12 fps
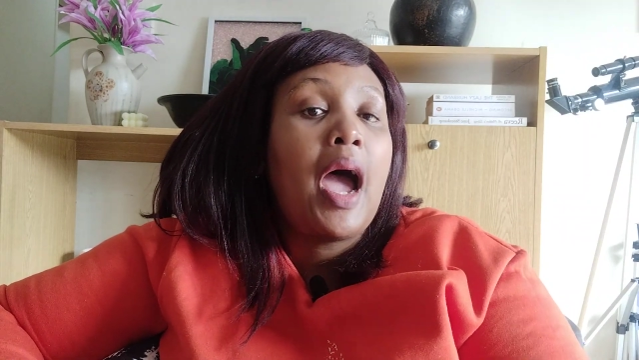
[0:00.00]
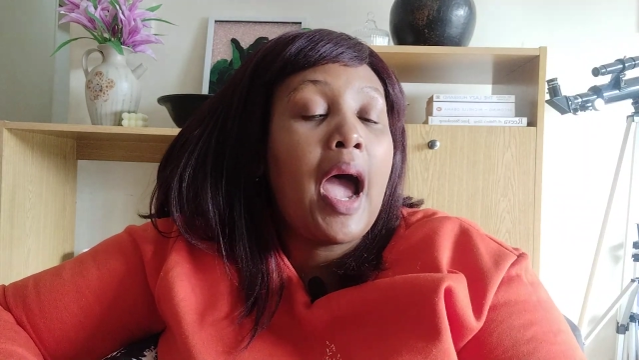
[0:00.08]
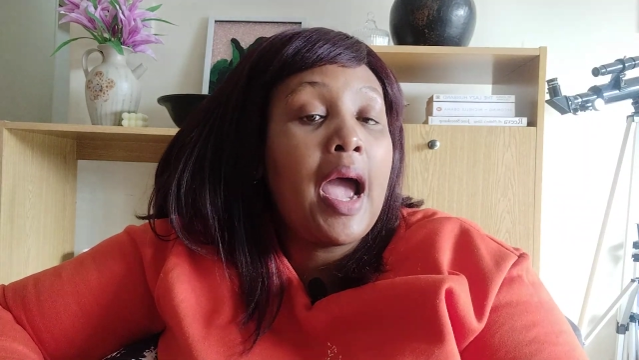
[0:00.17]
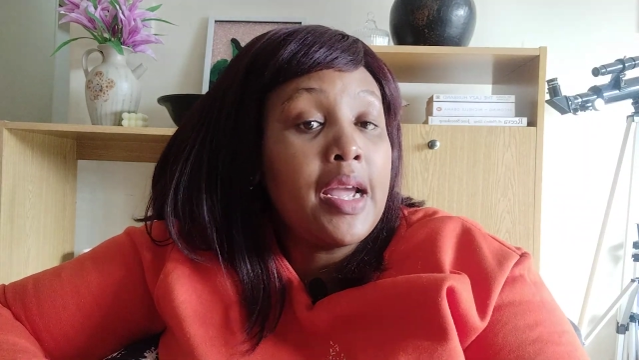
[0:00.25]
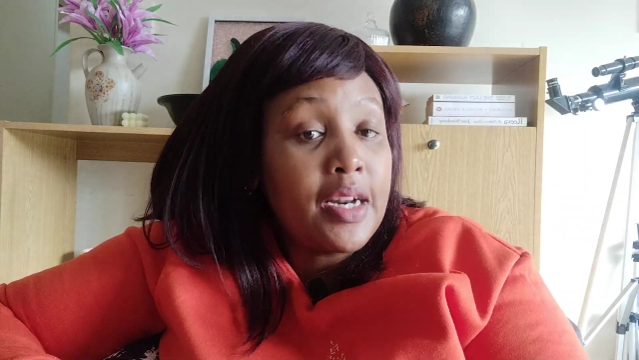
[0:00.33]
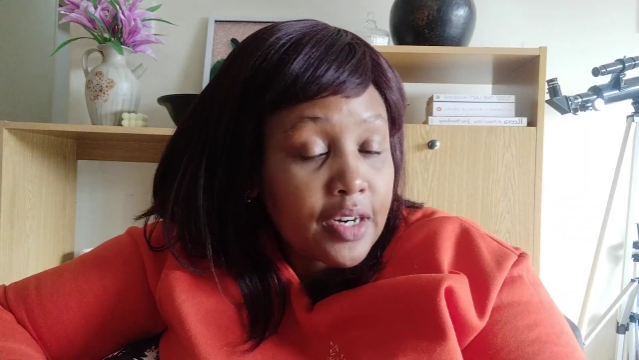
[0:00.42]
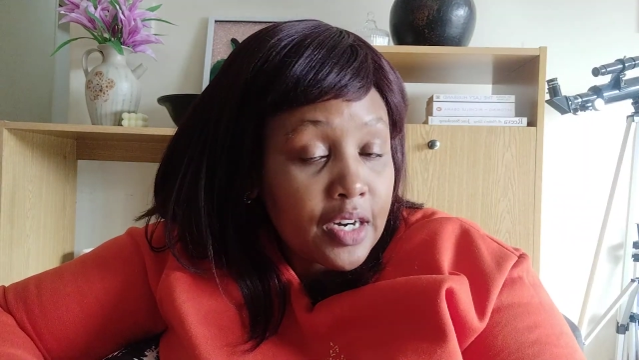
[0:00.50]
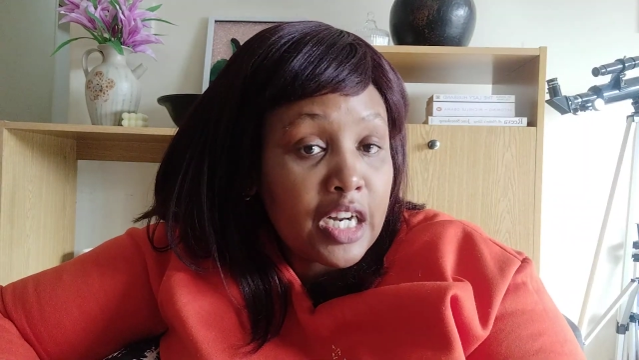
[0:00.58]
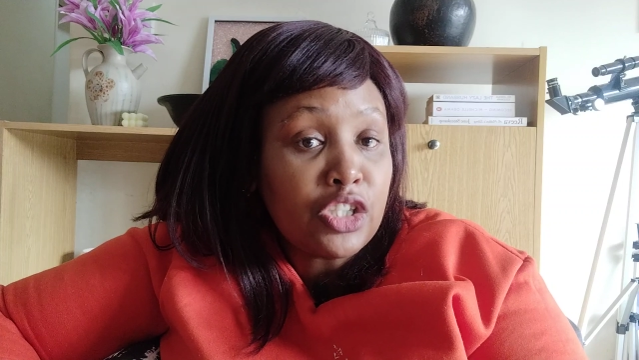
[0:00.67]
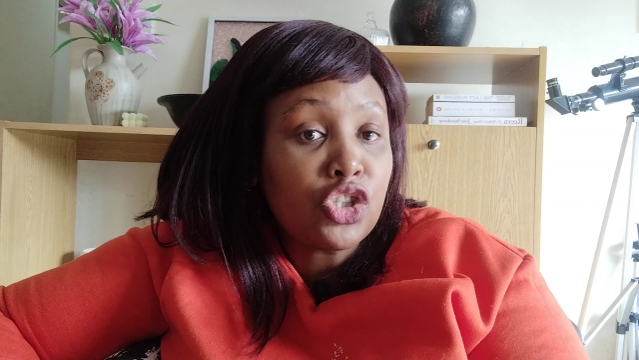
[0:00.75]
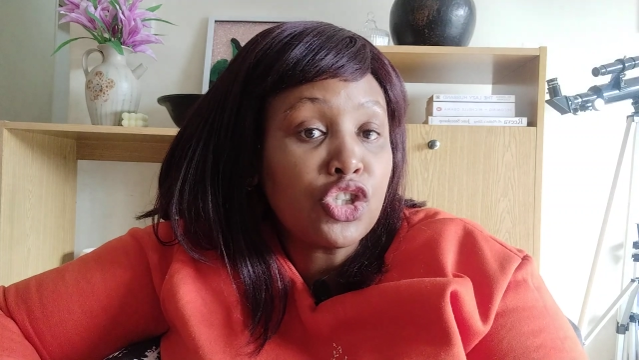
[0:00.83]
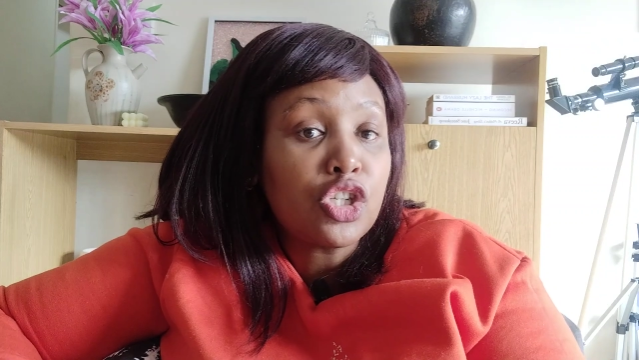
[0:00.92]
a
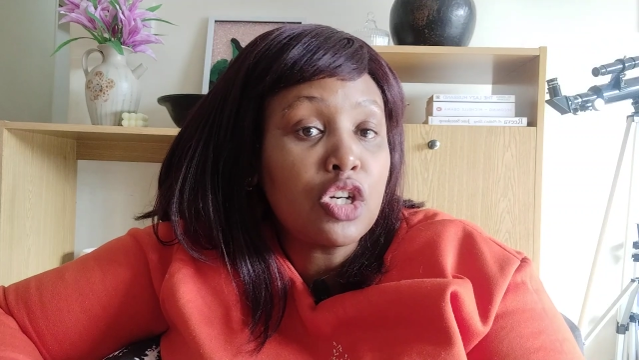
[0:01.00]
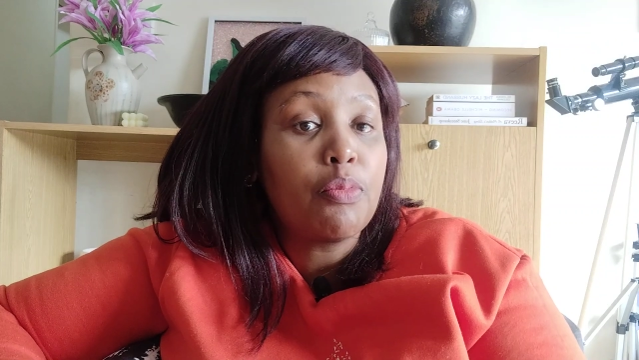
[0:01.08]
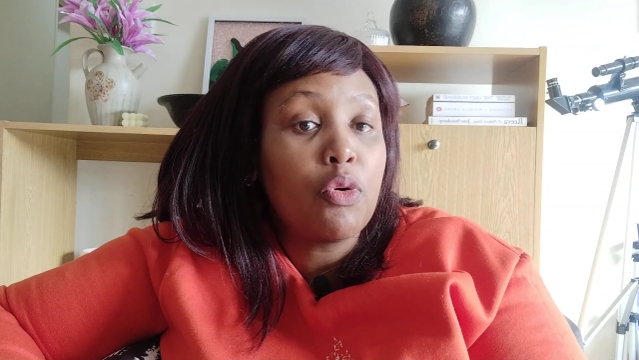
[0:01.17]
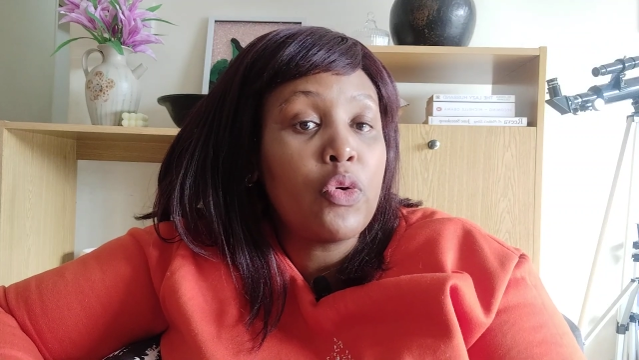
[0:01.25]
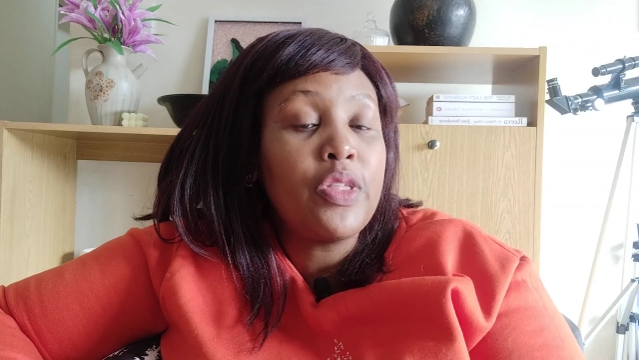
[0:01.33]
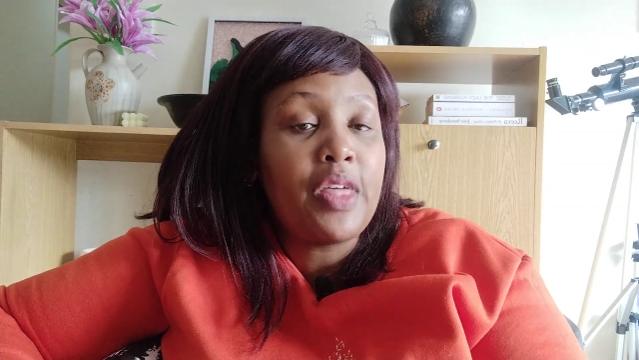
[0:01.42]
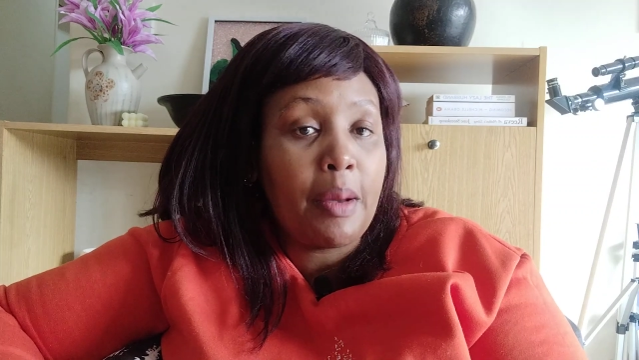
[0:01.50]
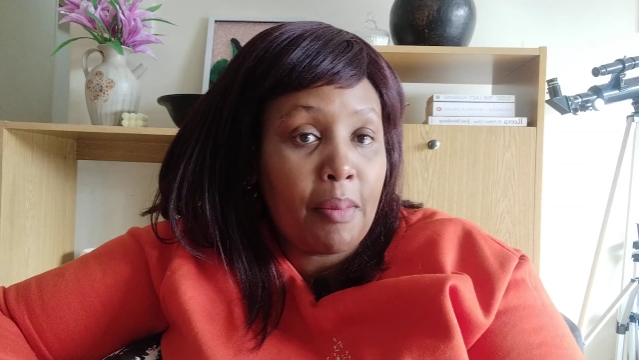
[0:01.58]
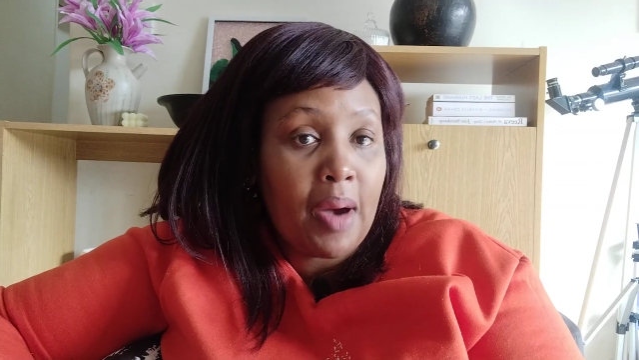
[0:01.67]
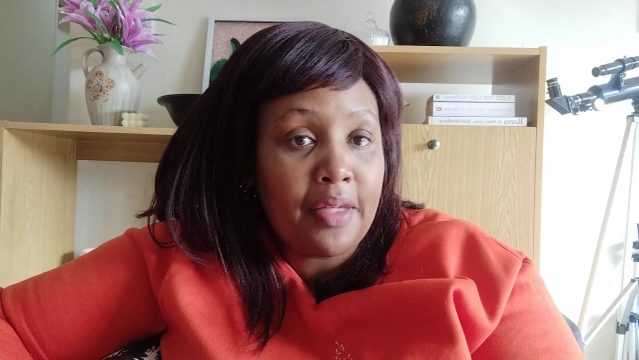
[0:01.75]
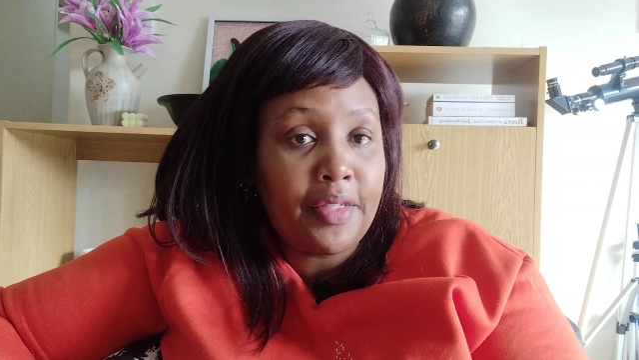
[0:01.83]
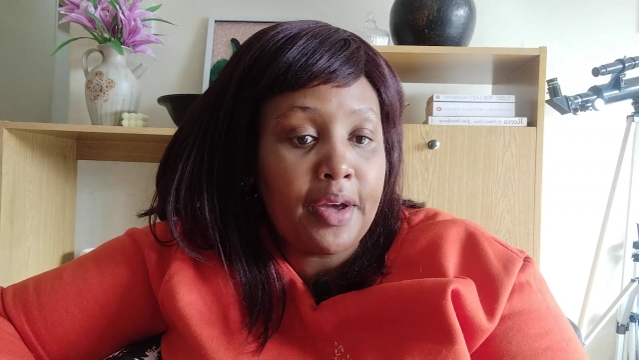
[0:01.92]
relationship with the
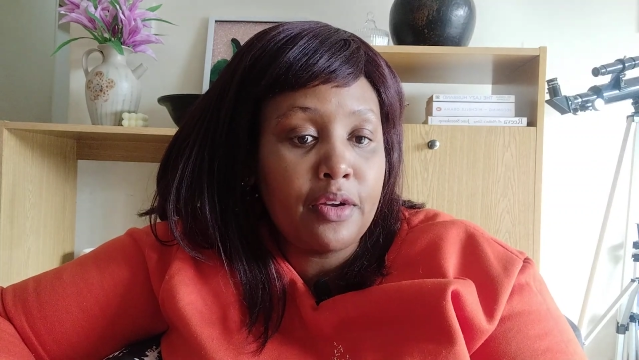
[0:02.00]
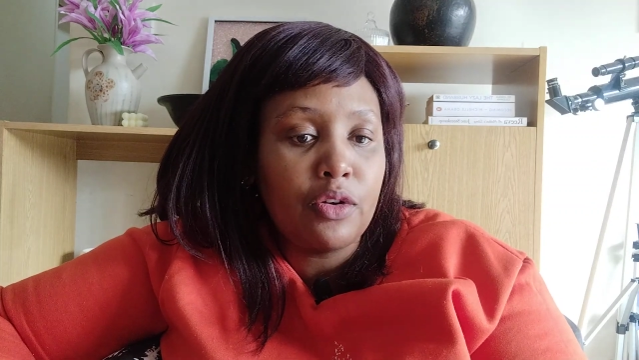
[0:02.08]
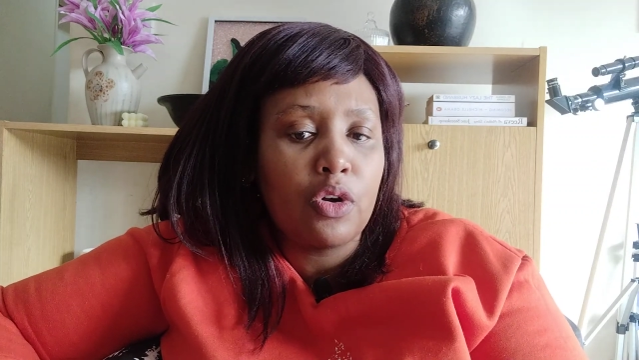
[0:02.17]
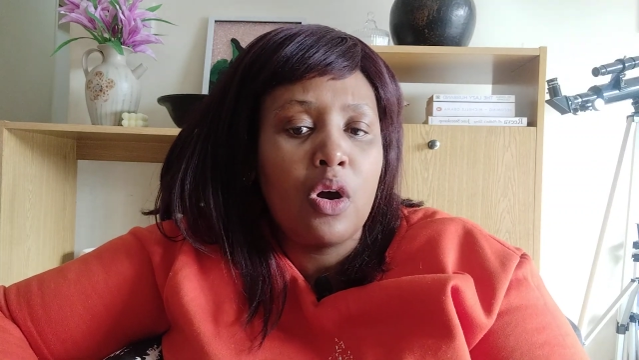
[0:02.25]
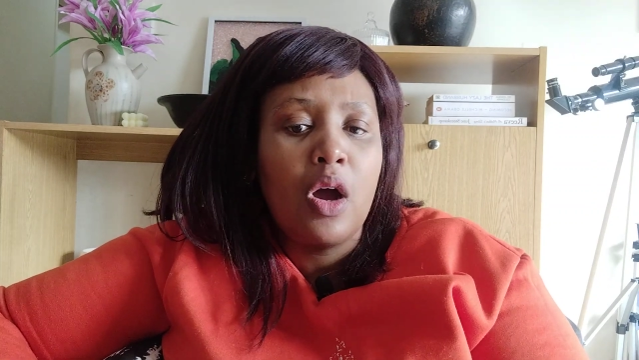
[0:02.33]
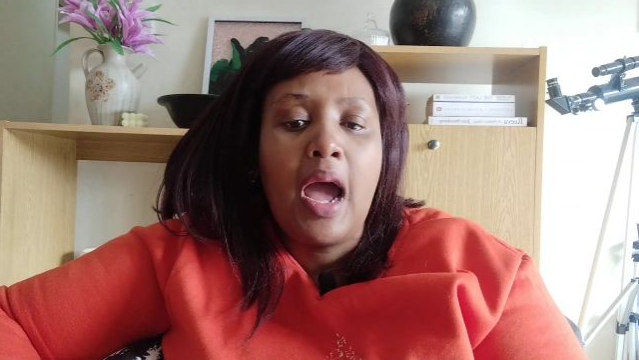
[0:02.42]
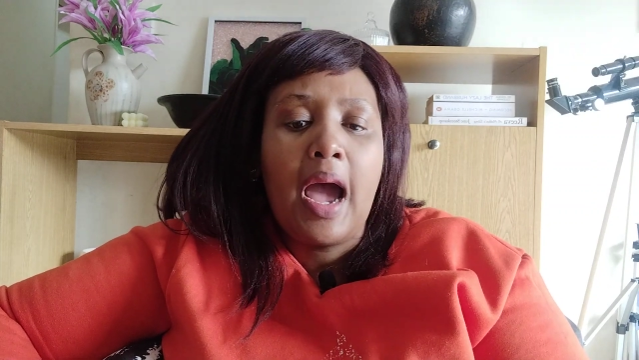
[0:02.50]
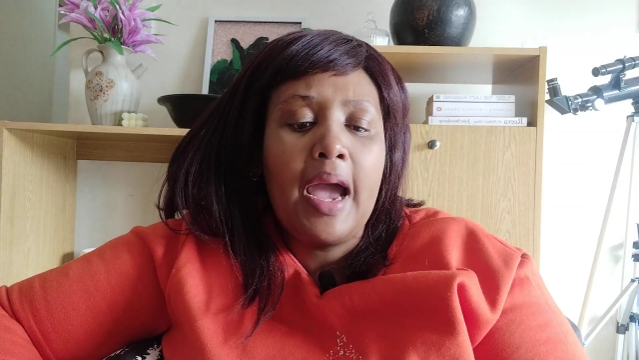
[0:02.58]
mother, you know.